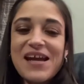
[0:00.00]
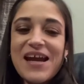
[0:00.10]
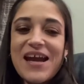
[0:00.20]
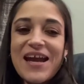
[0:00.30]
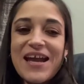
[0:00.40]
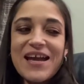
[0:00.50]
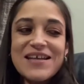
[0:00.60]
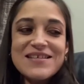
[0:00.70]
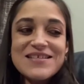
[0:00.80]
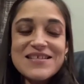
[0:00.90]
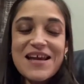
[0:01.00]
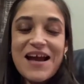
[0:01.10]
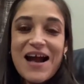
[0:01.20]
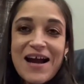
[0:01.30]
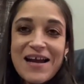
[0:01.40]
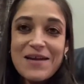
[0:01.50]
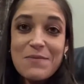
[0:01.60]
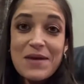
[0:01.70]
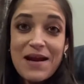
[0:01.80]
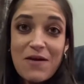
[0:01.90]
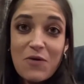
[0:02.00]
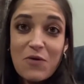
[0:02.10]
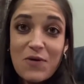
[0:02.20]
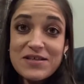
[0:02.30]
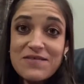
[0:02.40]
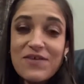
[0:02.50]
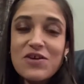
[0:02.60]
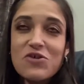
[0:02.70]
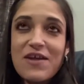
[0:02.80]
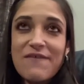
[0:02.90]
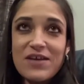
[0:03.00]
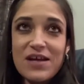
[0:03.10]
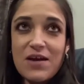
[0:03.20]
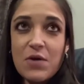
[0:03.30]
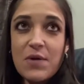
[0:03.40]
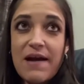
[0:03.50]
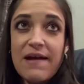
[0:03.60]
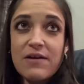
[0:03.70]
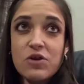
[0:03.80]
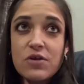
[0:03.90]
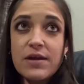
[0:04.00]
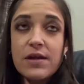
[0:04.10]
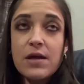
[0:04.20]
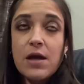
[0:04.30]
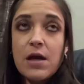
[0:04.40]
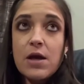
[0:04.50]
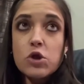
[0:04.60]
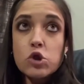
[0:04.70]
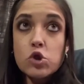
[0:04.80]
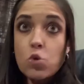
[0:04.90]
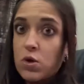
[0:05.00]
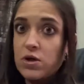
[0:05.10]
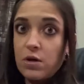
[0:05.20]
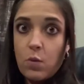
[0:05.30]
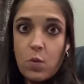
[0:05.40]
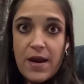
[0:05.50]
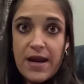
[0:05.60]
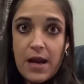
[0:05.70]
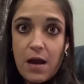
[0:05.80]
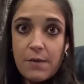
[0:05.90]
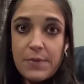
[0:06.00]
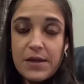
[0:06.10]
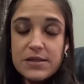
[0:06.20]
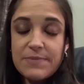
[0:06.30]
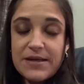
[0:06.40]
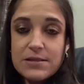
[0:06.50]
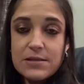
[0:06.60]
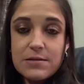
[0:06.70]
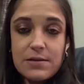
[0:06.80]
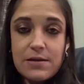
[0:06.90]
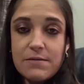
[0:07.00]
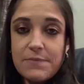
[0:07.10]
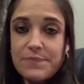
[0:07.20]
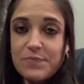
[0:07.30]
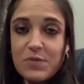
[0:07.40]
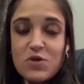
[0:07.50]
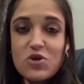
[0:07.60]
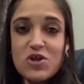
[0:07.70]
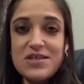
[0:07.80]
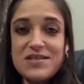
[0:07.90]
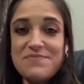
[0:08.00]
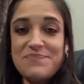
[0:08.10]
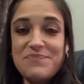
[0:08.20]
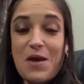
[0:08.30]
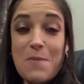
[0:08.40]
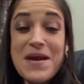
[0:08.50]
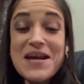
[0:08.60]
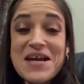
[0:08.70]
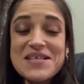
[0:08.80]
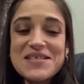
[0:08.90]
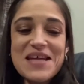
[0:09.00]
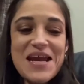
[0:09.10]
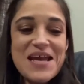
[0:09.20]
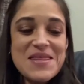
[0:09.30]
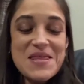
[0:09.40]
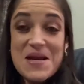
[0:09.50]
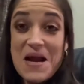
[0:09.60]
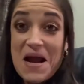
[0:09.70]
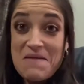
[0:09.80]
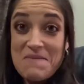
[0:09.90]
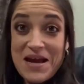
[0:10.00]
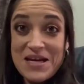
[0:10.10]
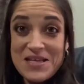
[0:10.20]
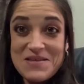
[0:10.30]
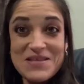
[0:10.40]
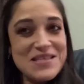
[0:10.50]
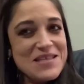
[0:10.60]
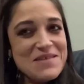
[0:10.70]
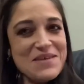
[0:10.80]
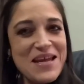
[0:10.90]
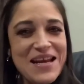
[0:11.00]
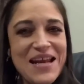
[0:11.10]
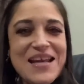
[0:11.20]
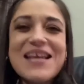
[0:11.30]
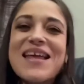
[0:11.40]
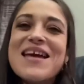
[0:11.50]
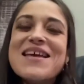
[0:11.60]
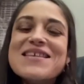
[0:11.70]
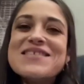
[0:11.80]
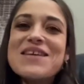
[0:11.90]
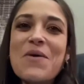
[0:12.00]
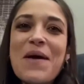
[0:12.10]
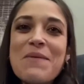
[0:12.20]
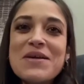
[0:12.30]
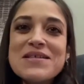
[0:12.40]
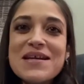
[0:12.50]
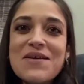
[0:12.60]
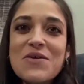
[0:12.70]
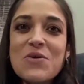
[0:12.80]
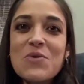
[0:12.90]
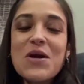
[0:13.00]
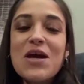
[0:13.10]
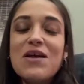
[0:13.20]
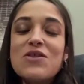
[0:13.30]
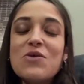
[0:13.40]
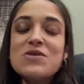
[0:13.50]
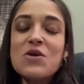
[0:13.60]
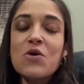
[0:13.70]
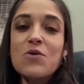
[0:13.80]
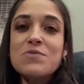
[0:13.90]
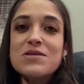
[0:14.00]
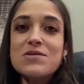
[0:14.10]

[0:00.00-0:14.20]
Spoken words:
And I am now going to finish that video. I actually shortened it way up. It's basically just a minute, and then I'm adding this in the beginning. So I'm gonna tell you those herbs,